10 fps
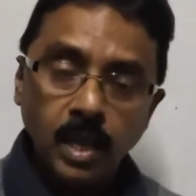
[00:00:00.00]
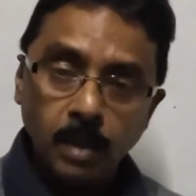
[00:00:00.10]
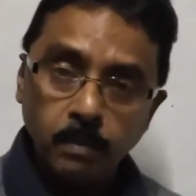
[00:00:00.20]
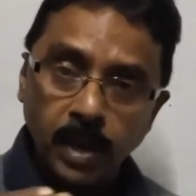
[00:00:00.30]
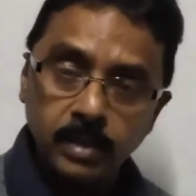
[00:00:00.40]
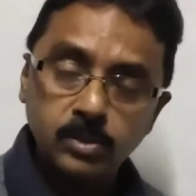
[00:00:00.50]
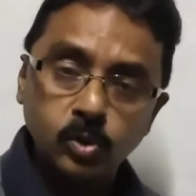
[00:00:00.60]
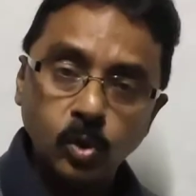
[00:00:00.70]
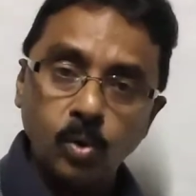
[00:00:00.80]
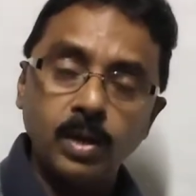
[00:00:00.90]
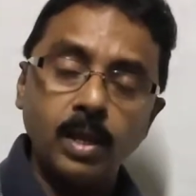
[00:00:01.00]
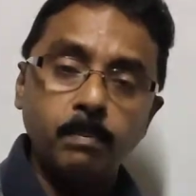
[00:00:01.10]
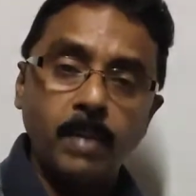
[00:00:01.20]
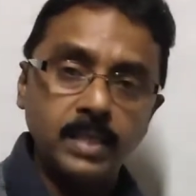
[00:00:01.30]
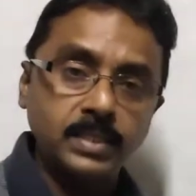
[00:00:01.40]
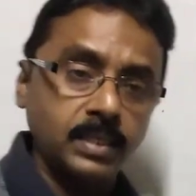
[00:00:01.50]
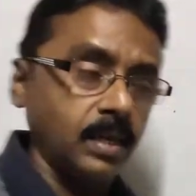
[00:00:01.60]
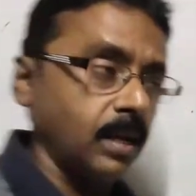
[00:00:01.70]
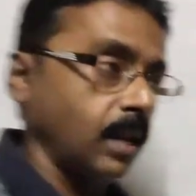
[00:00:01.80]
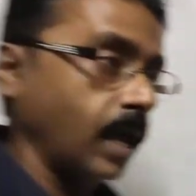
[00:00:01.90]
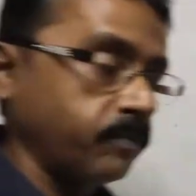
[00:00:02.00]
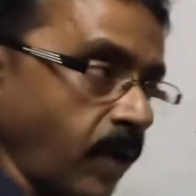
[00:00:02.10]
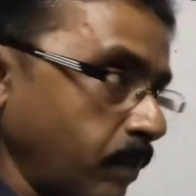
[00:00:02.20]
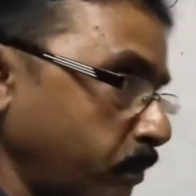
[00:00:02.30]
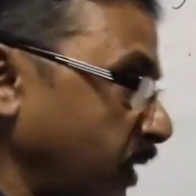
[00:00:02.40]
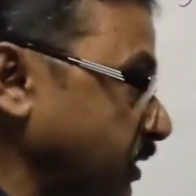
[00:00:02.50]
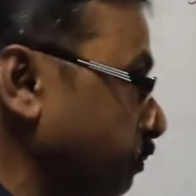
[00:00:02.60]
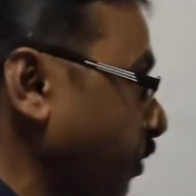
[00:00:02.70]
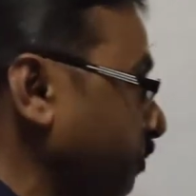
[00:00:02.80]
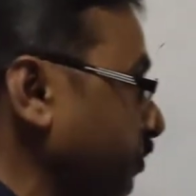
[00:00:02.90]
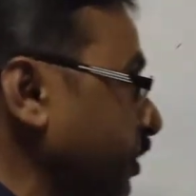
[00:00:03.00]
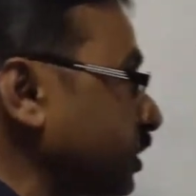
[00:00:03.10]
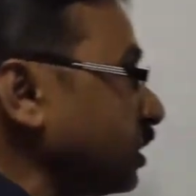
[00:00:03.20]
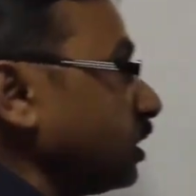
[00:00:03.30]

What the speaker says: A man sold a bicycle at 5% profit.